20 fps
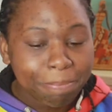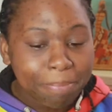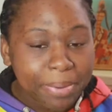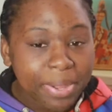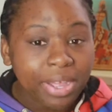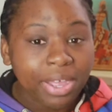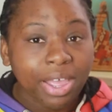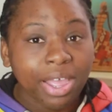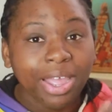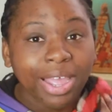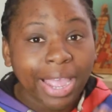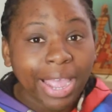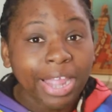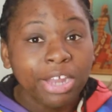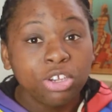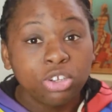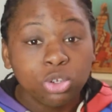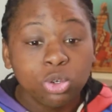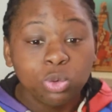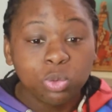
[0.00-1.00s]
But
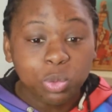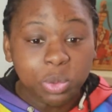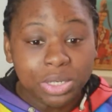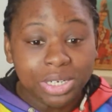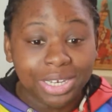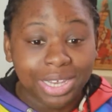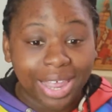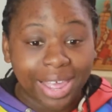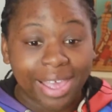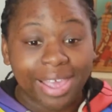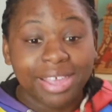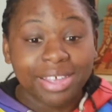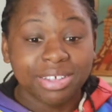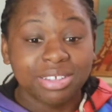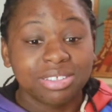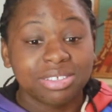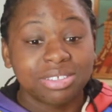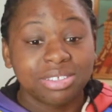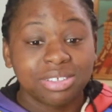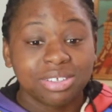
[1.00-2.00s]
I do
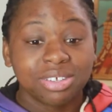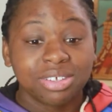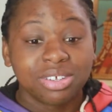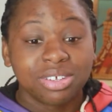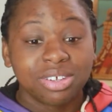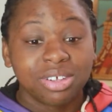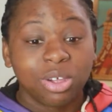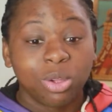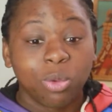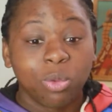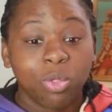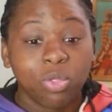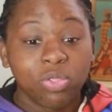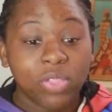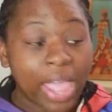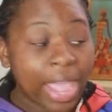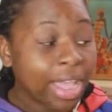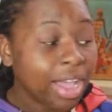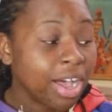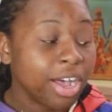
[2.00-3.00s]
realize
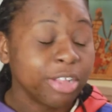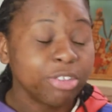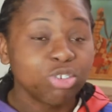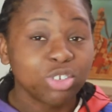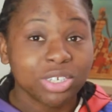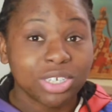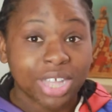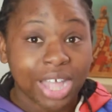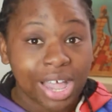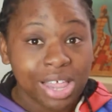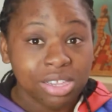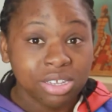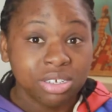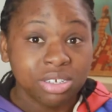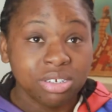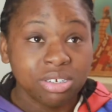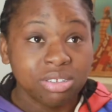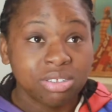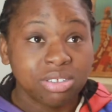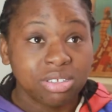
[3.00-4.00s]
that
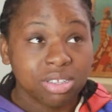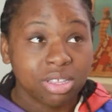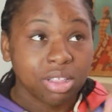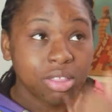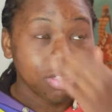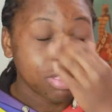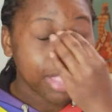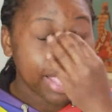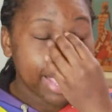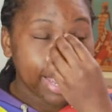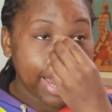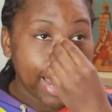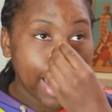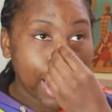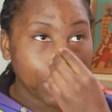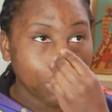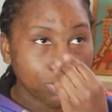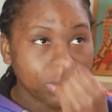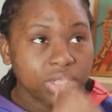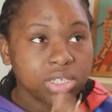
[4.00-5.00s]
$100 that
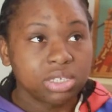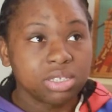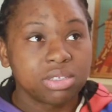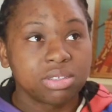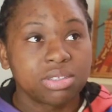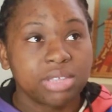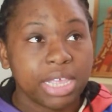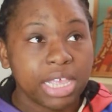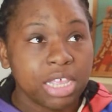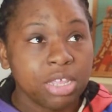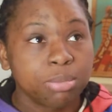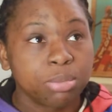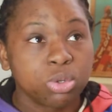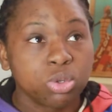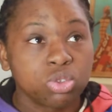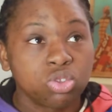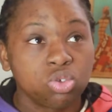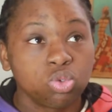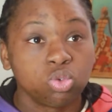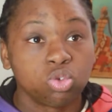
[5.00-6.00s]
I was
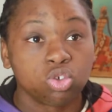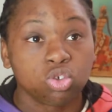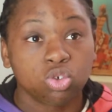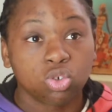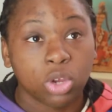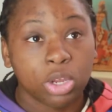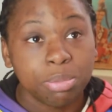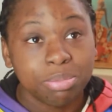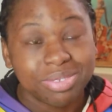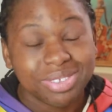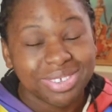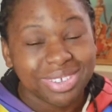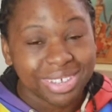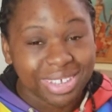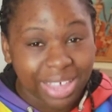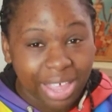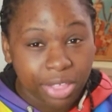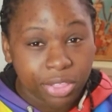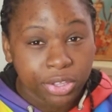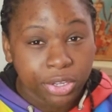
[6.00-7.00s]
able to scrape
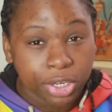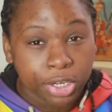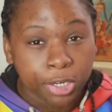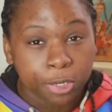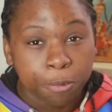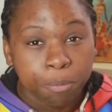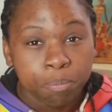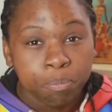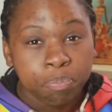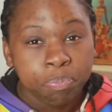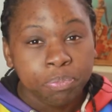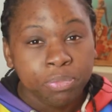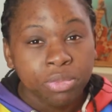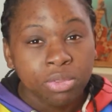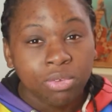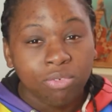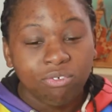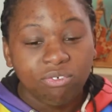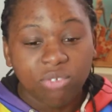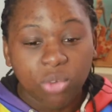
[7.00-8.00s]
together
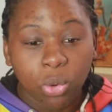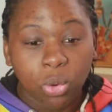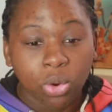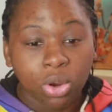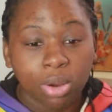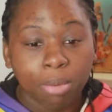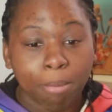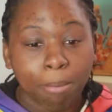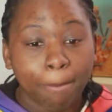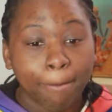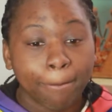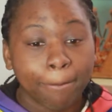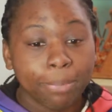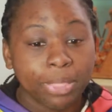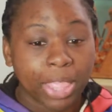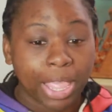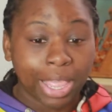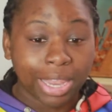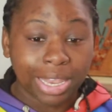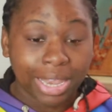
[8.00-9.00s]
for
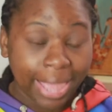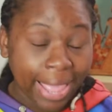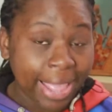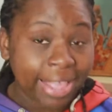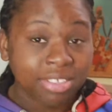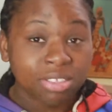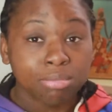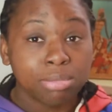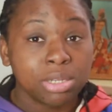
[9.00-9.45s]
that last